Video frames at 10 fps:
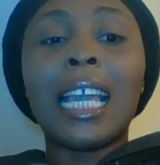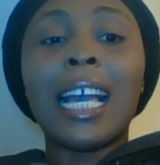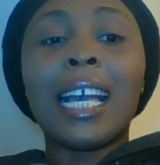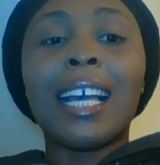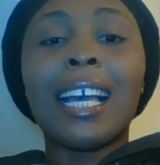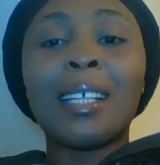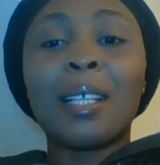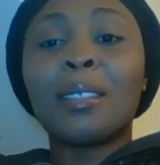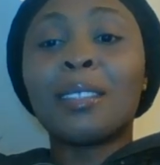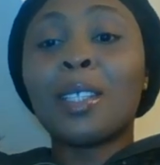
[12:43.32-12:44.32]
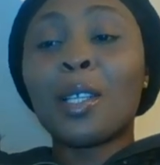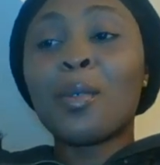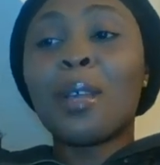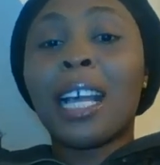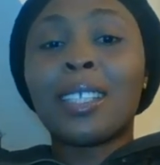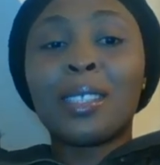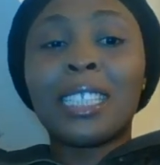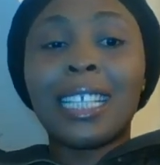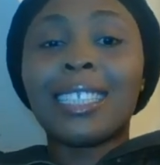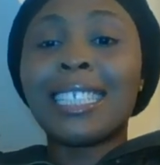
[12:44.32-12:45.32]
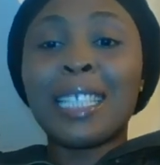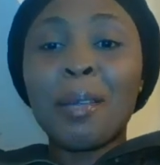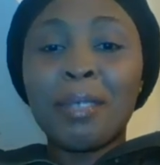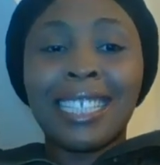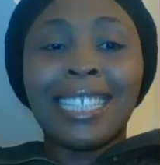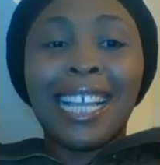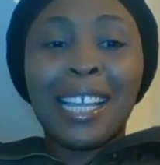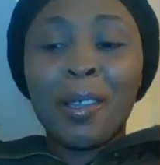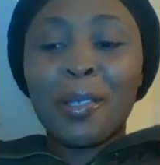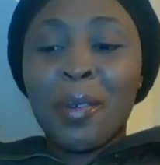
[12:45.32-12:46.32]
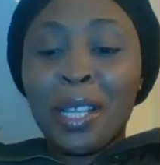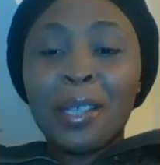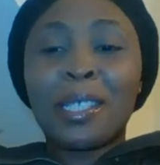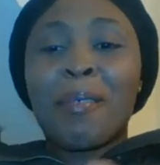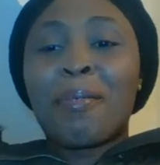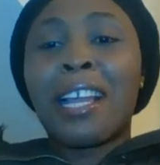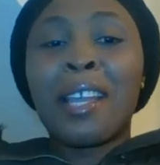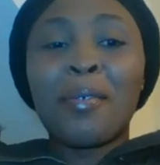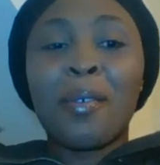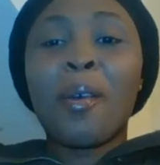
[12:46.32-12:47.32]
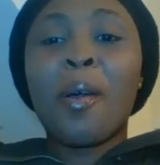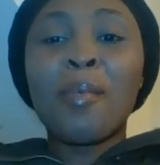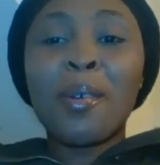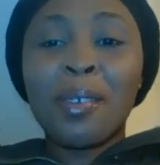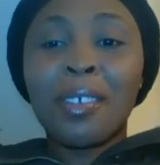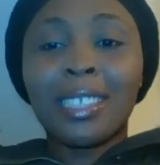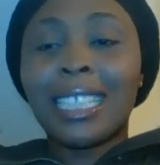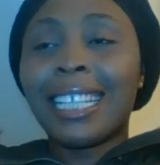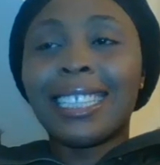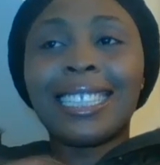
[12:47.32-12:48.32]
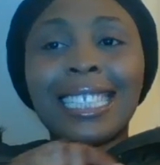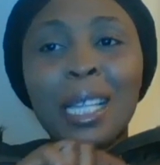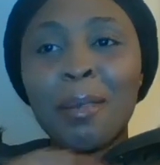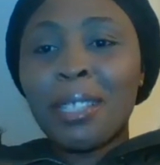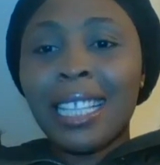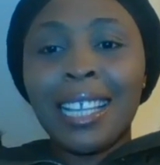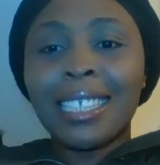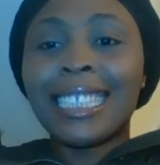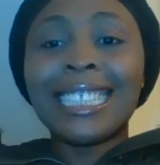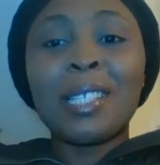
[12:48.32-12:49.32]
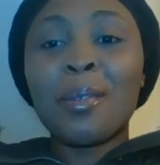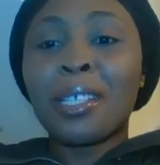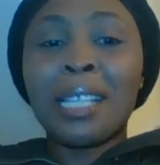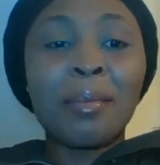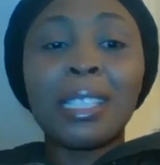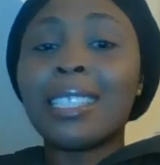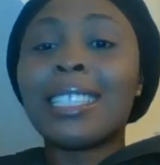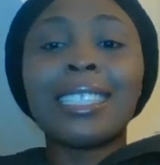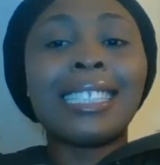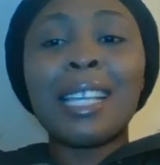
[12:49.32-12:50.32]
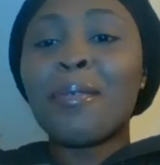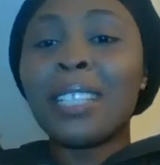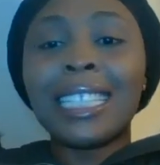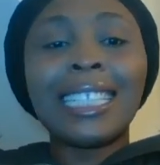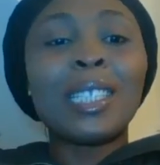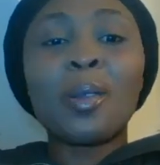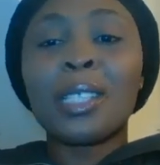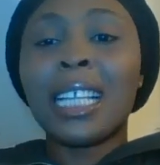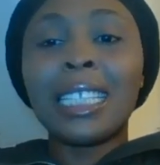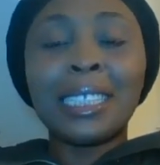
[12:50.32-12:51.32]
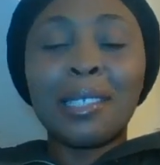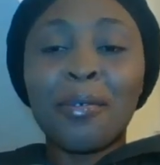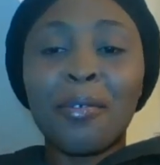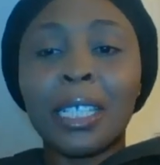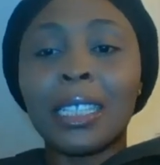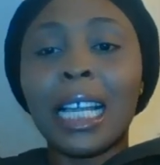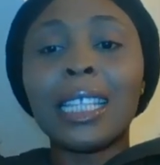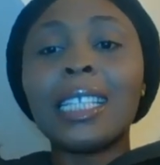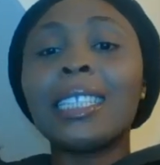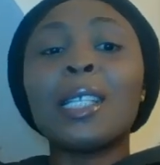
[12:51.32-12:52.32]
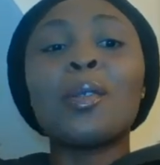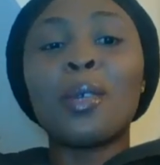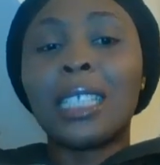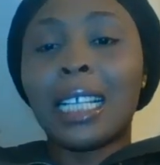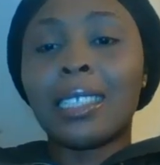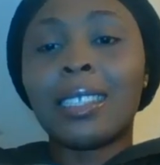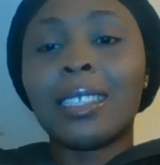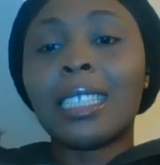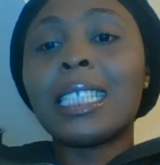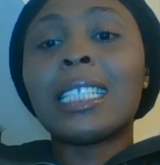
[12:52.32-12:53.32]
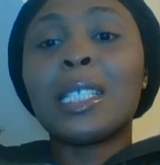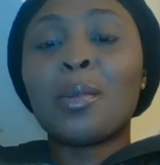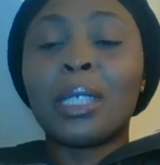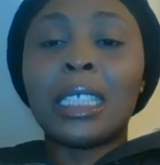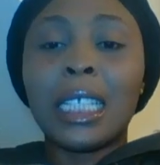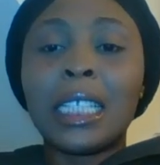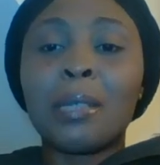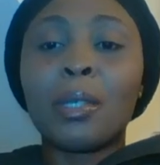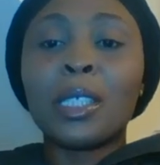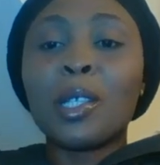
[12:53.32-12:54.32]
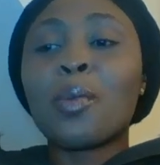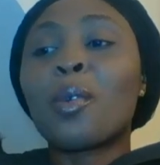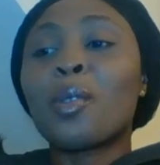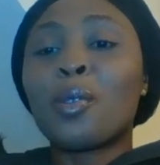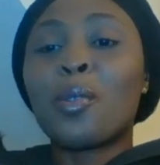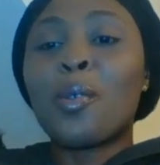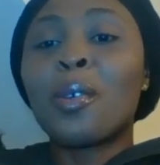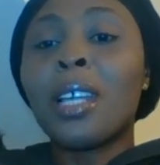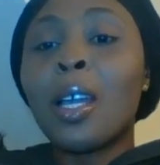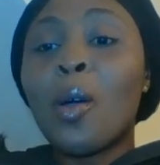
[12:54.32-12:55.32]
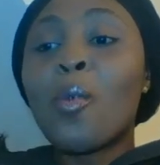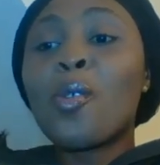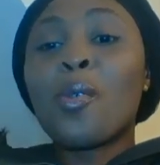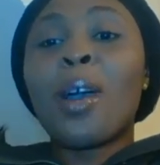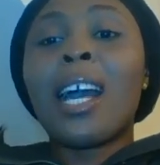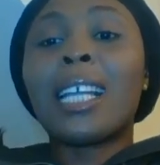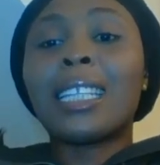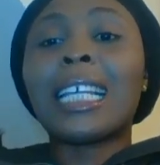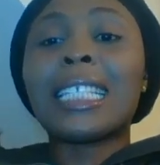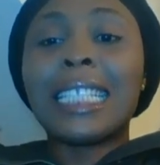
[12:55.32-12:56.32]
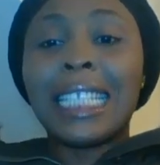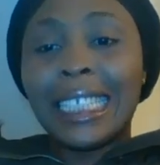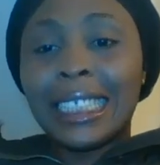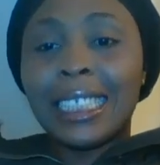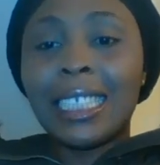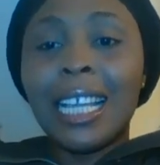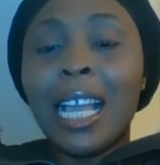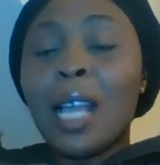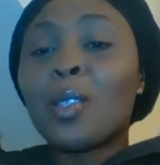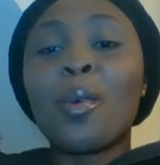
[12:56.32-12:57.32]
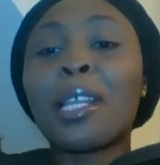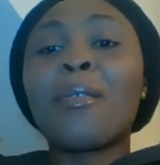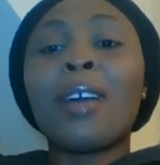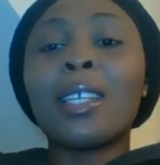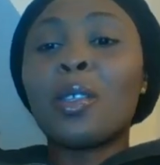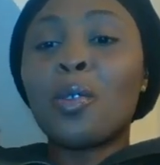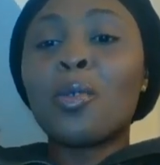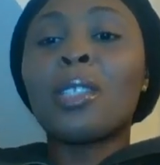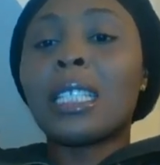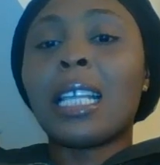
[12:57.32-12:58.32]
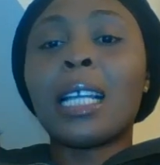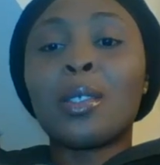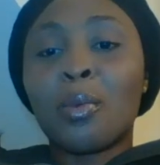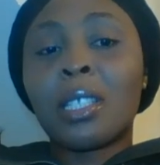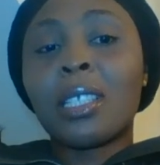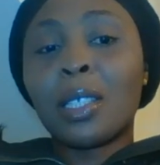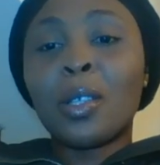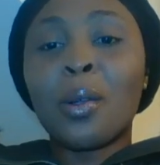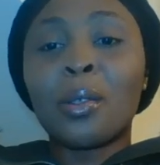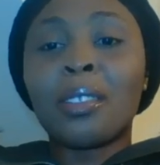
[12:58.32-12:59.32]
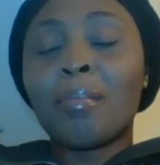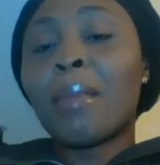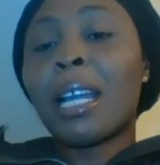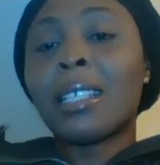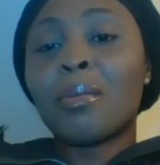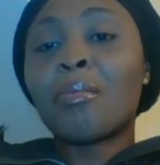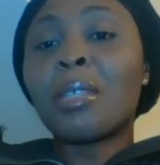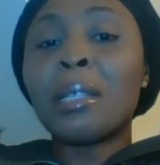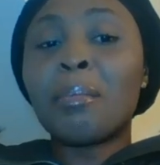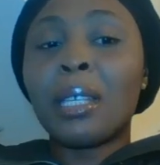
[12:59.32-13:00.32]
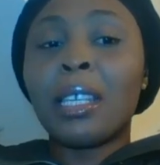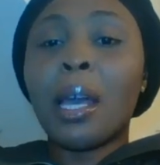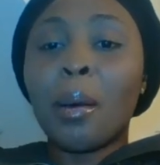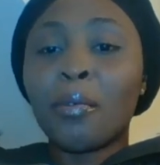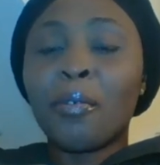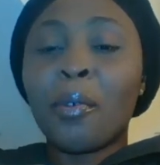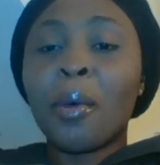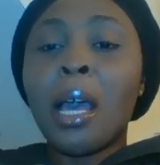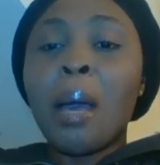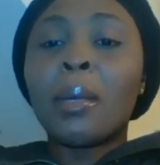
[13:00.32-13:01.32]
Yeah, and just to add to that, the same thing, like also when I was applying for Commonwealth, like the same thing, like this is what I'm, this is definitely totally different. I think they know that these things will change, but they just want to know who you are at that stage. So whatever you decide to research on might really be helpful.